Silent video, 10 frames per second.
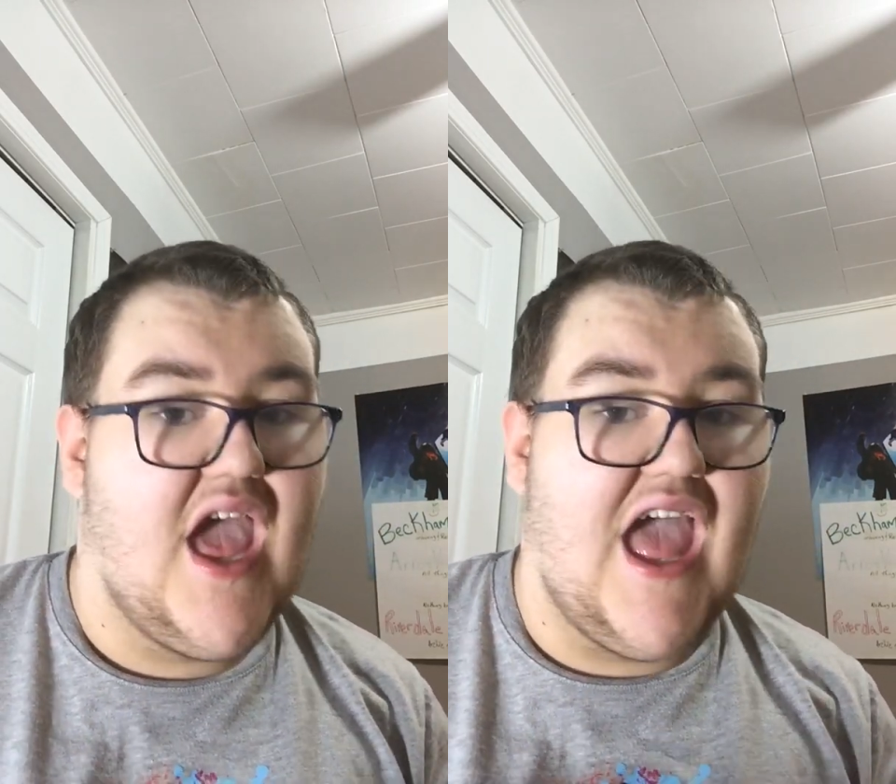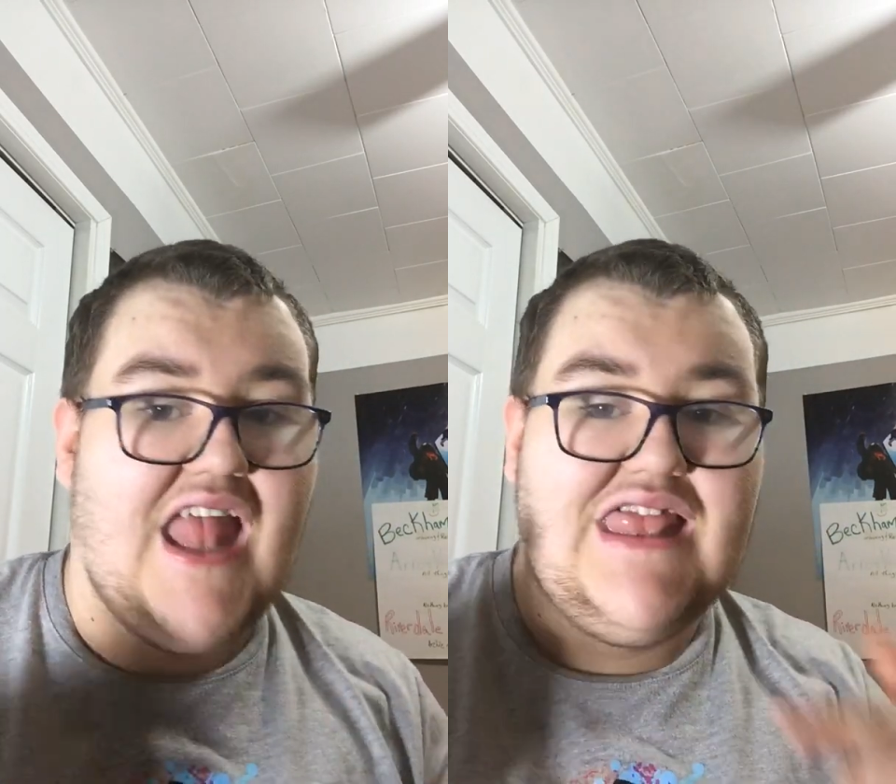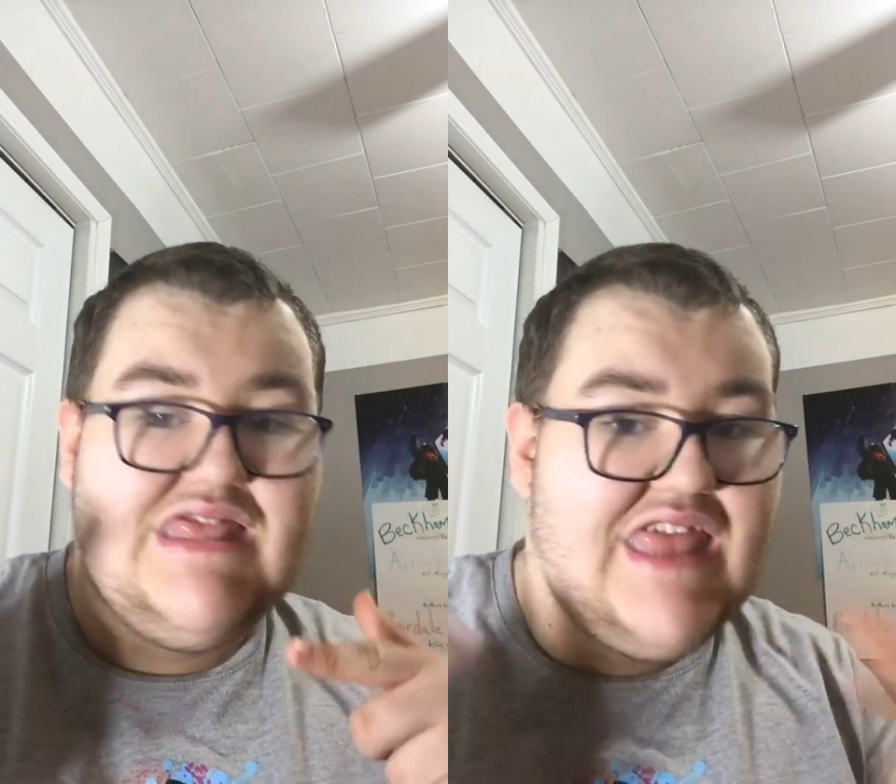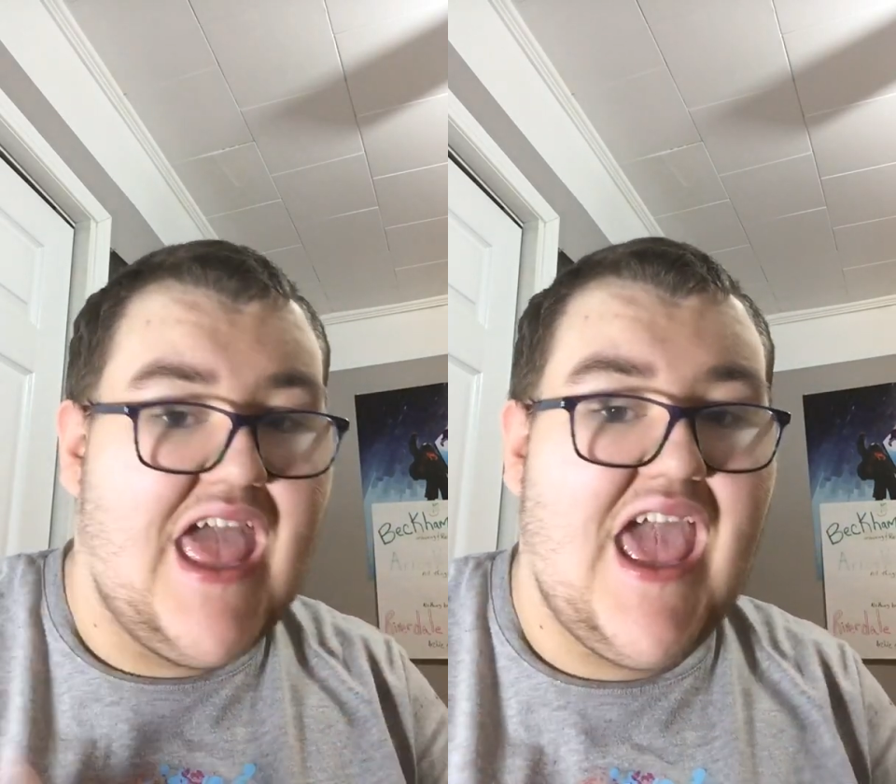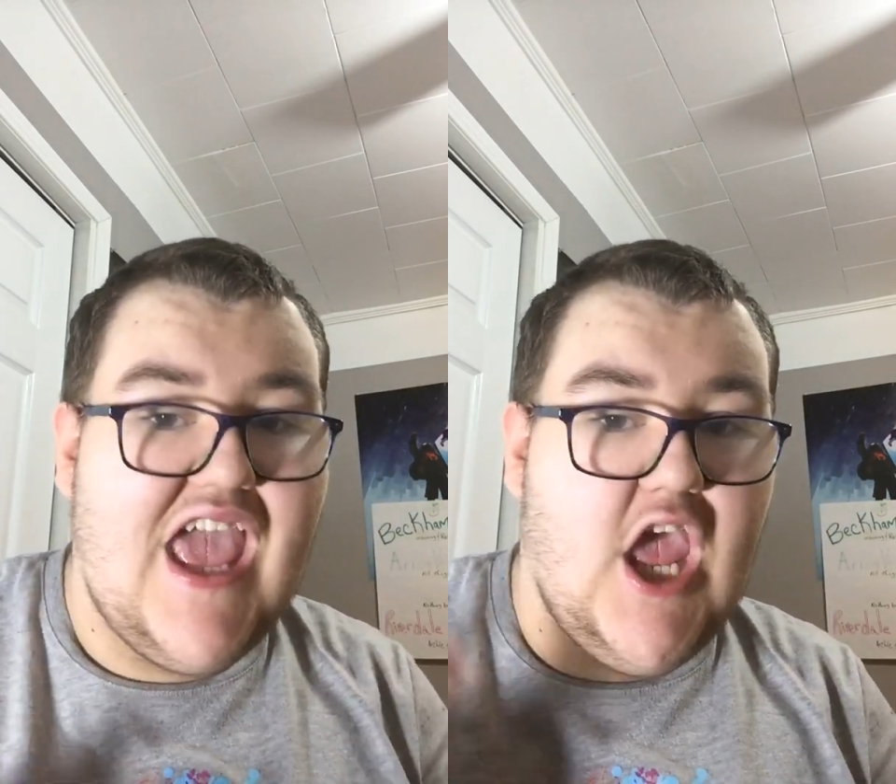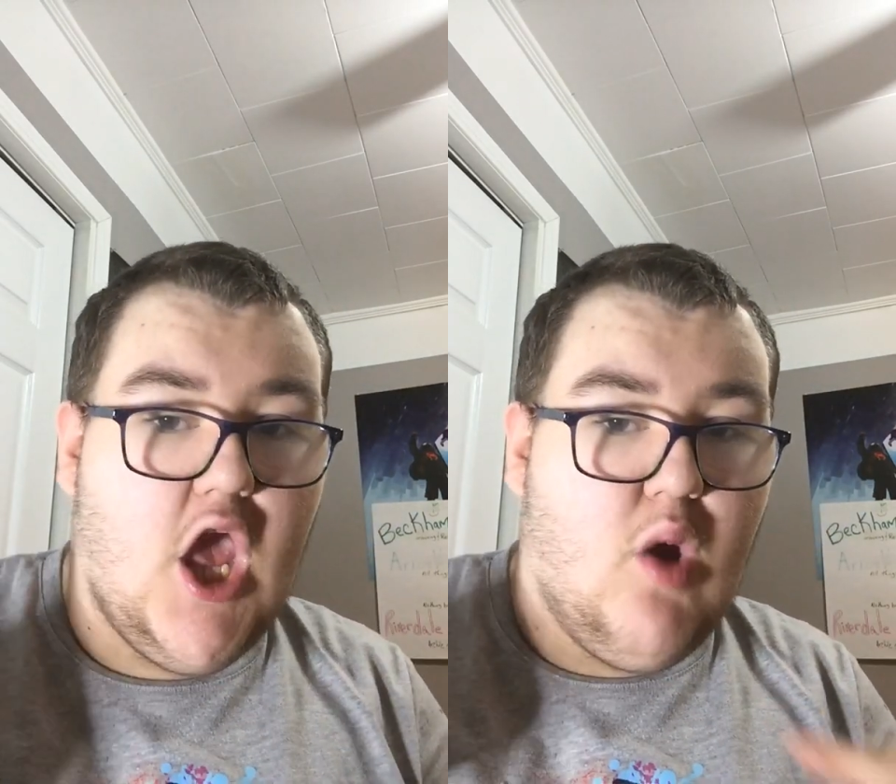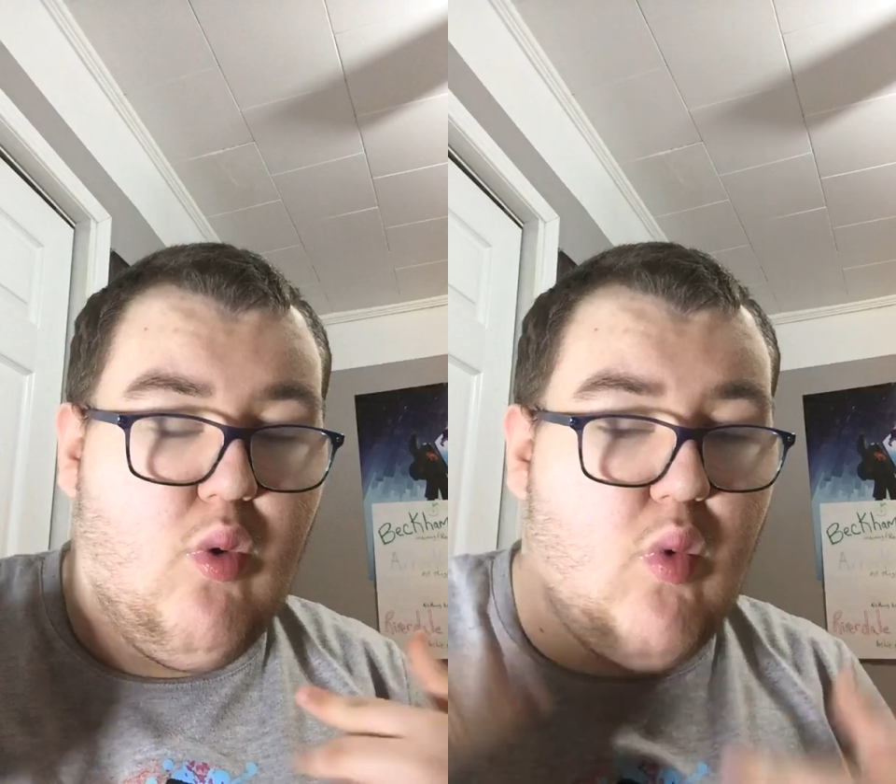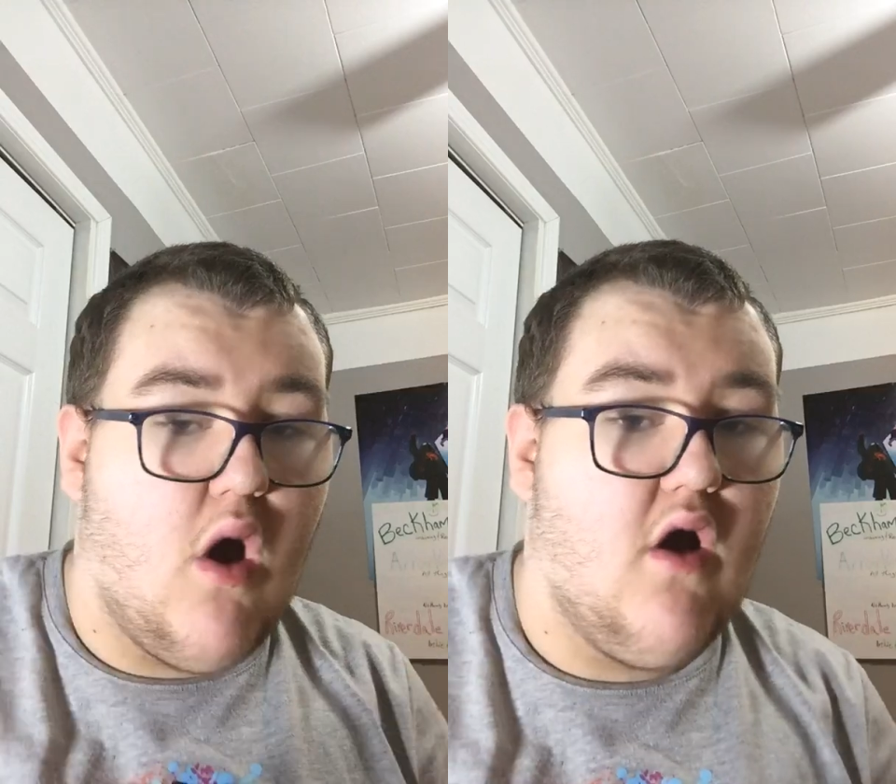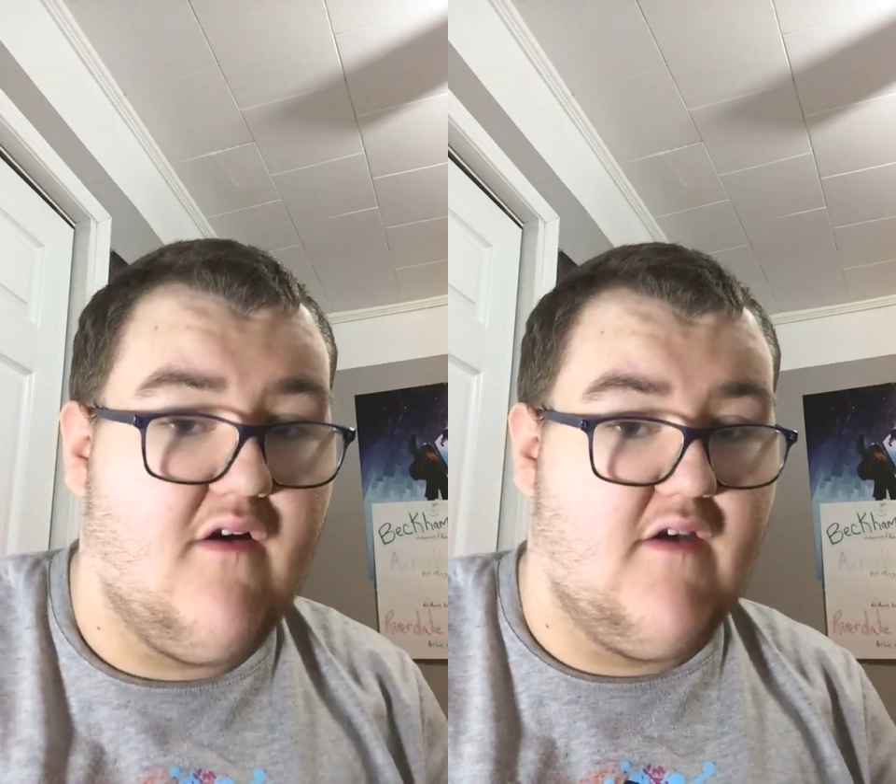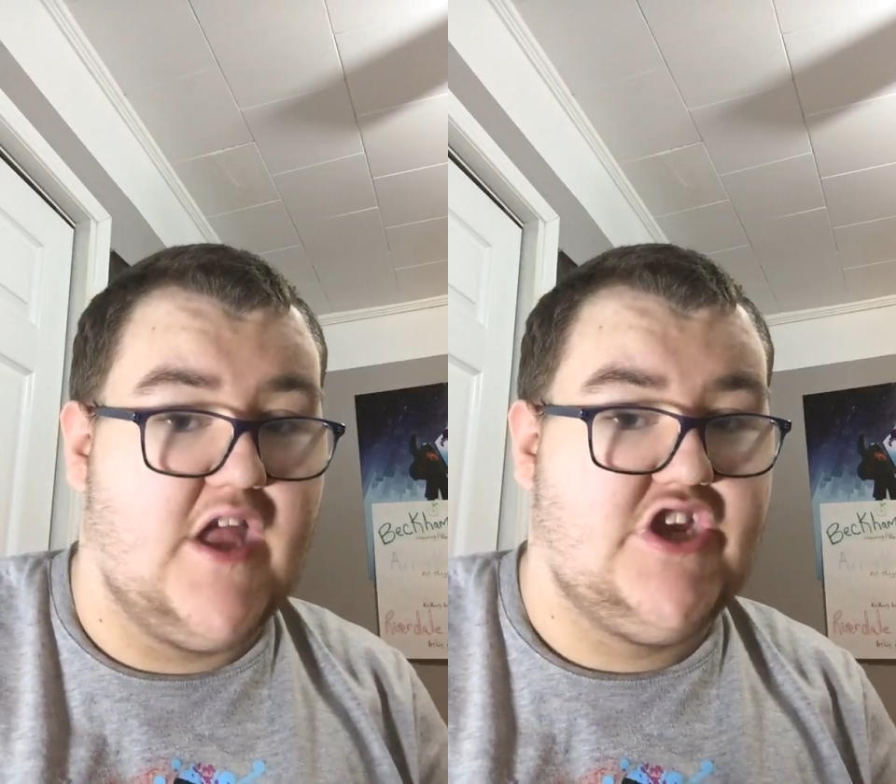And
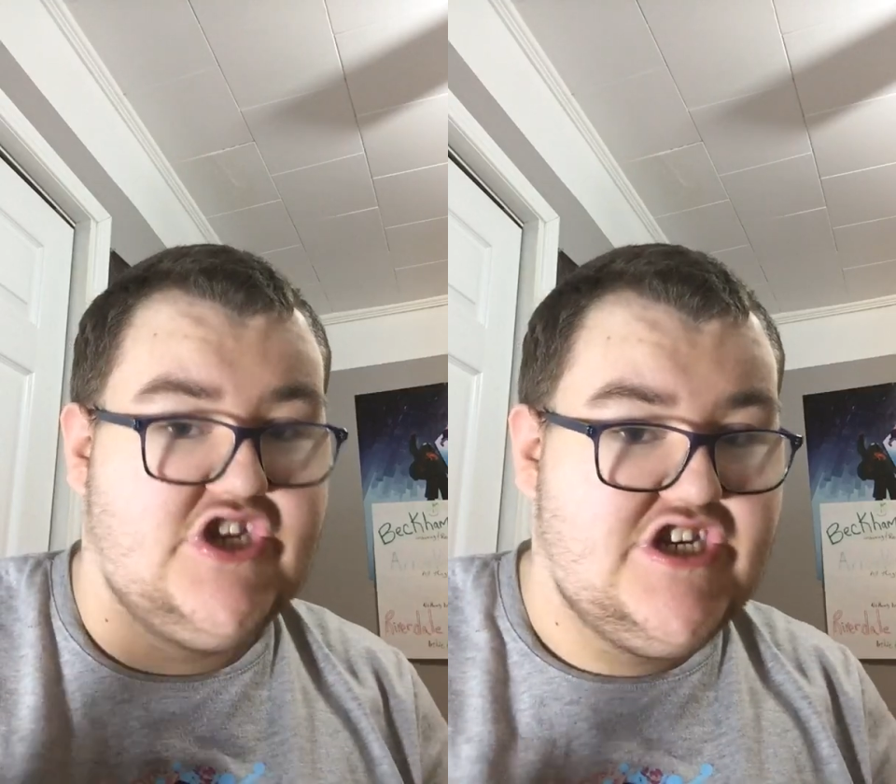and